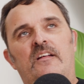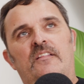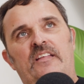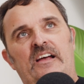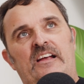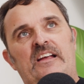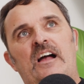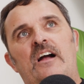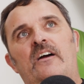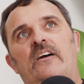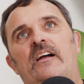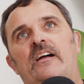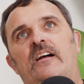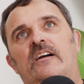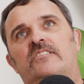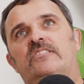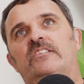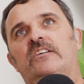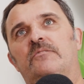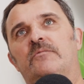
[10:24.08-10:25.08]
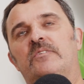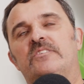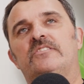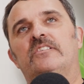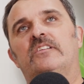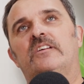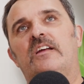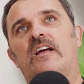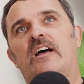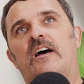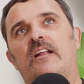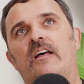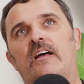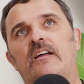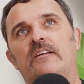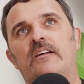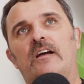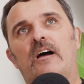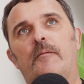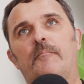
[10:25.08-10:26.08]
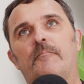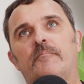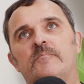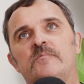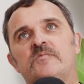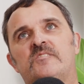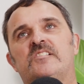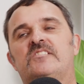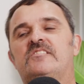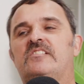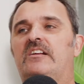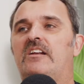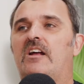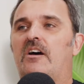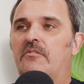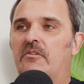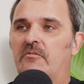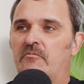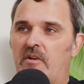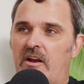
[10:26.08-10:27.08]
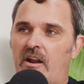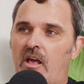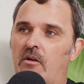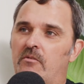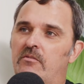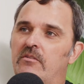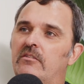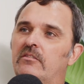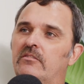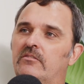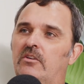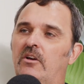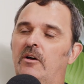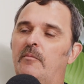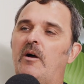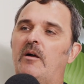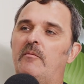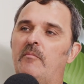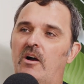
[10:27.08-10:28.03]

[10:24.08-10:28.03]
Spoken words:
that car actually originally had a 1600 Renault turbo